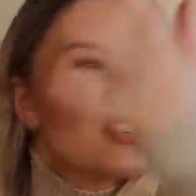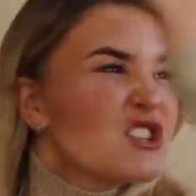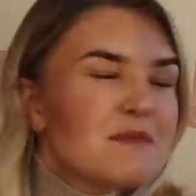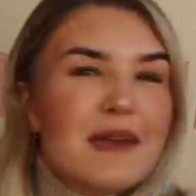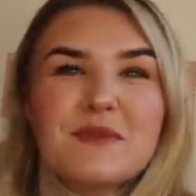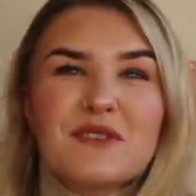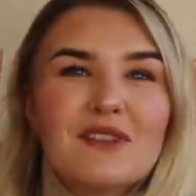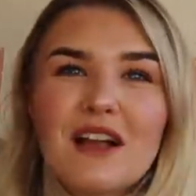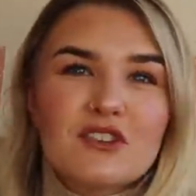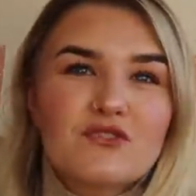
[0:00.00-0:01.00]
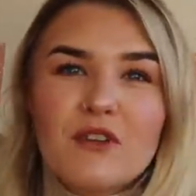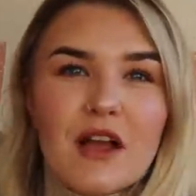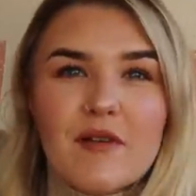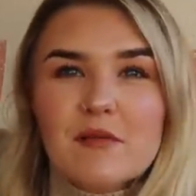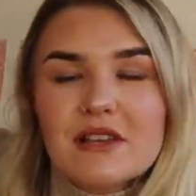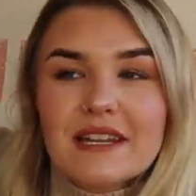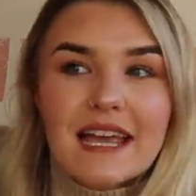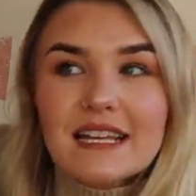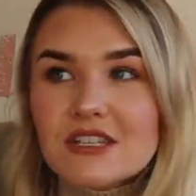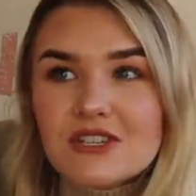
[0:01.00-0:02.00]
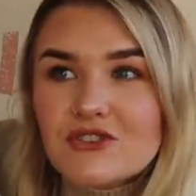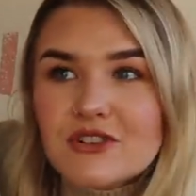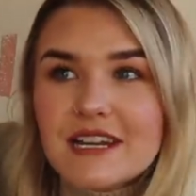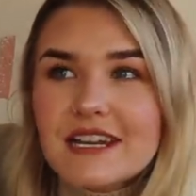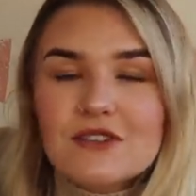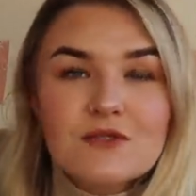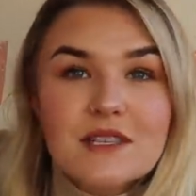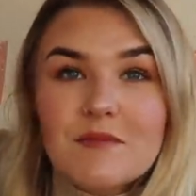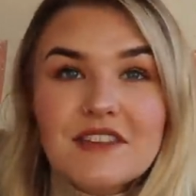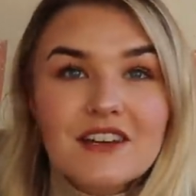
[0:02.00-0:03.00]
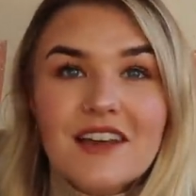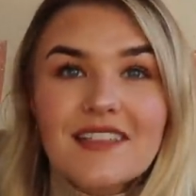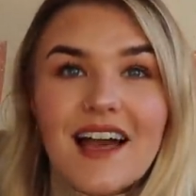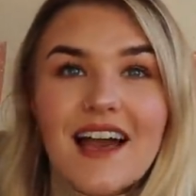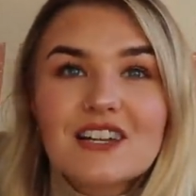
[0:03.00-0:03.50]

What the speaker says: just maybe like drive up to the Lake District or something like that,